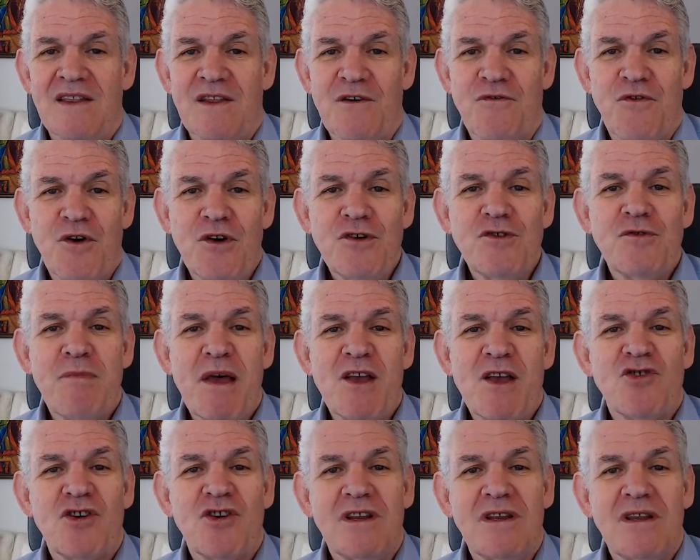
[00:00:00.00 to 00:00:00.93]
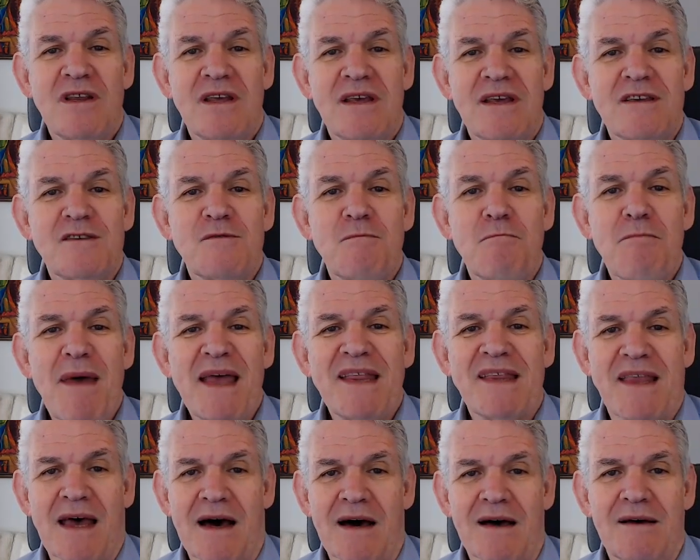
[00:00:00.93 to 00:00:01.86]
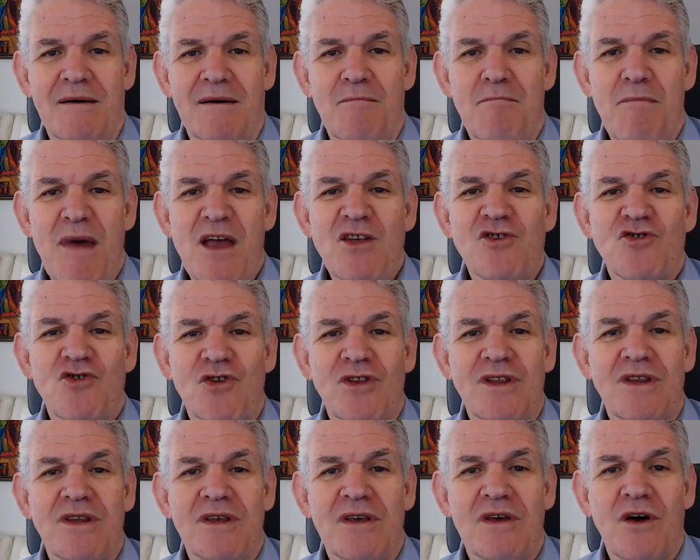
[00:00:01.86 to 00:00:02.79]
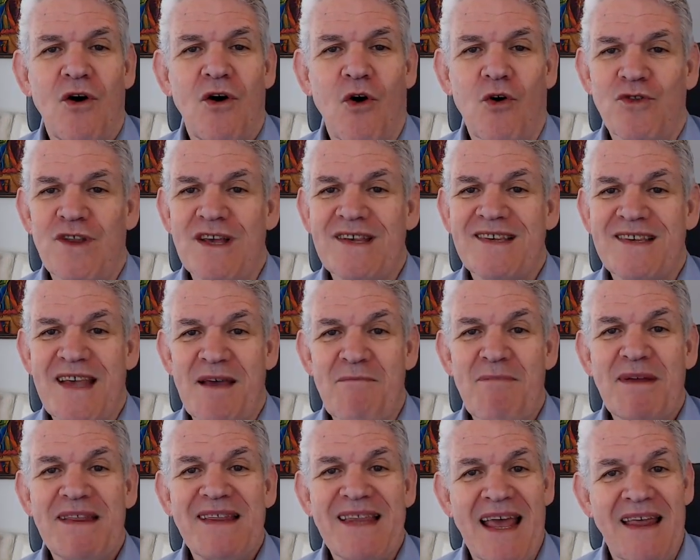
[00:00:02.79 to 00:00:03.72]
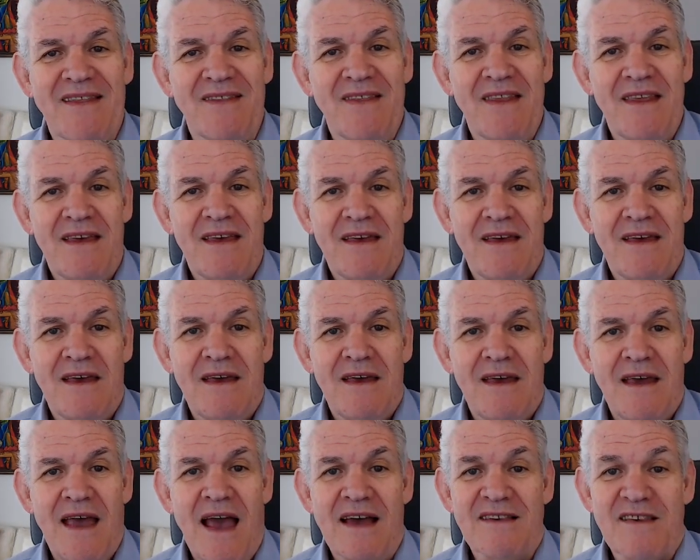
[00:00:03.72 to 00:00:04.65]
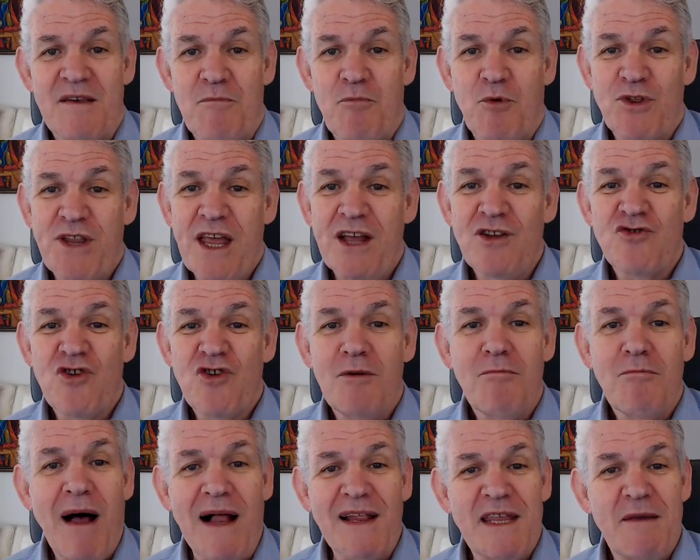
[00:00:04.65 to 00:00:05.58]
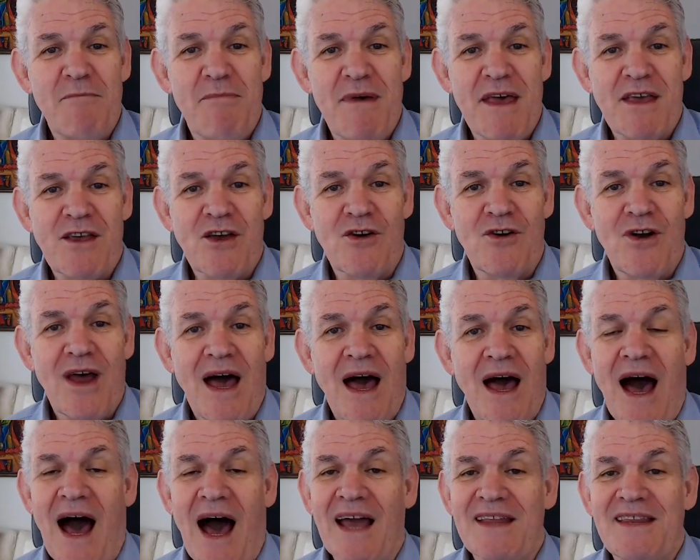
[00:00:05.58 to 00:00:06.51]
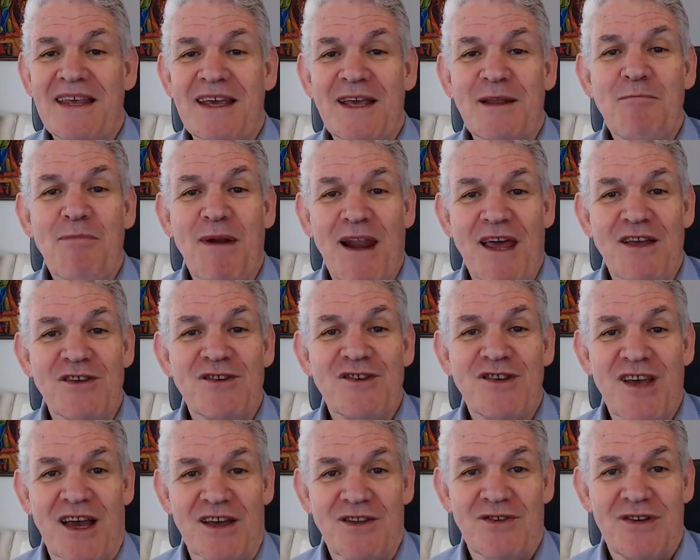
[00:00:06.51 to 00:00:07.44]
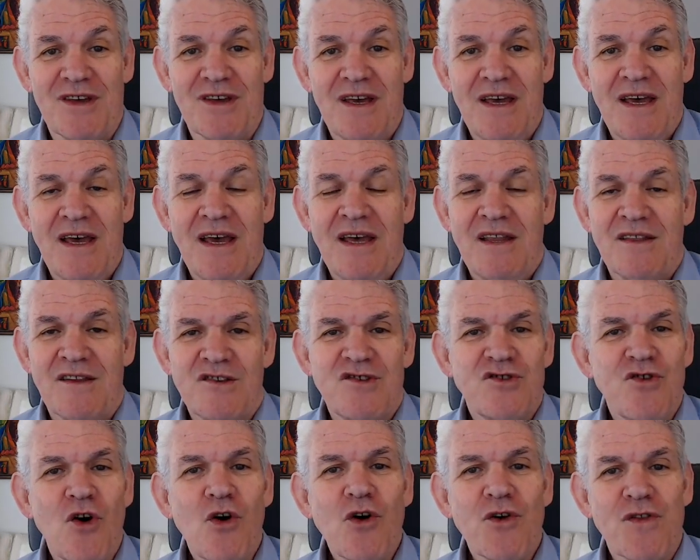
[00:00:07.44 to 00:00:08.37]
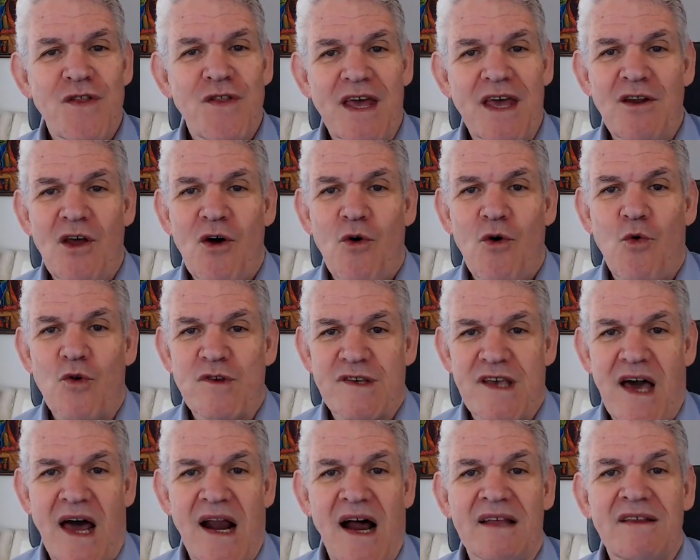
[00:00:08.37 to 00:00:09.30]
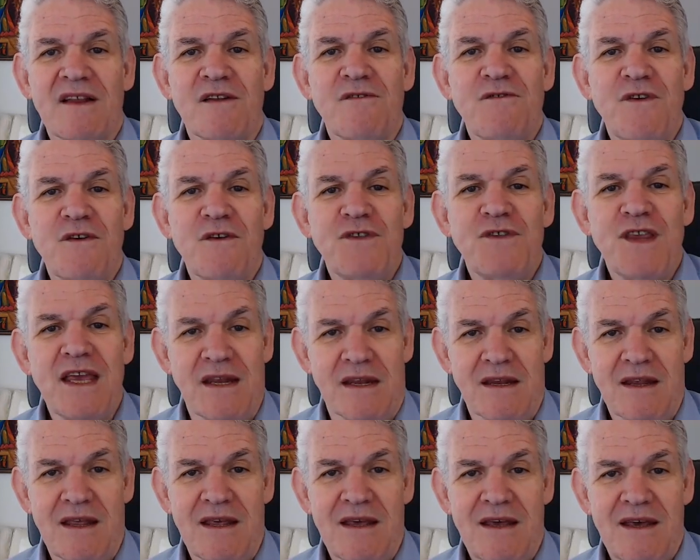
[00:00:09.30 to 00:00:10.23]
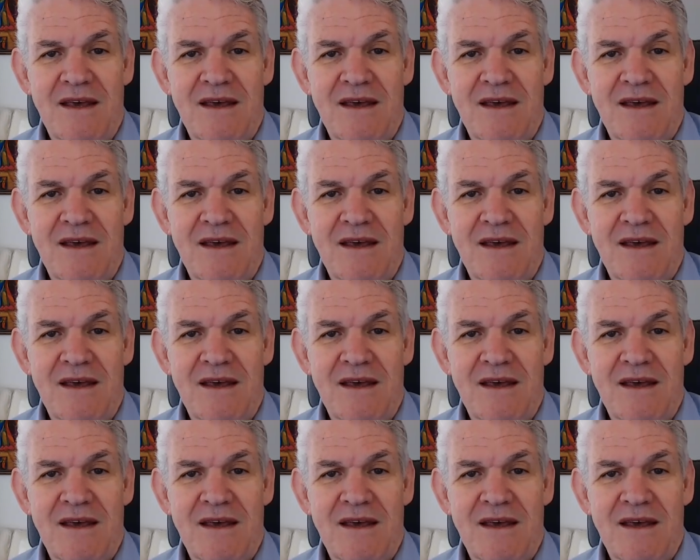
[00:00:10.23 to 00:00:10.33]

The first mention is Meta, mentioned on December 10 as a potential multi-bagger hiding in plain sight. The stock then was 115.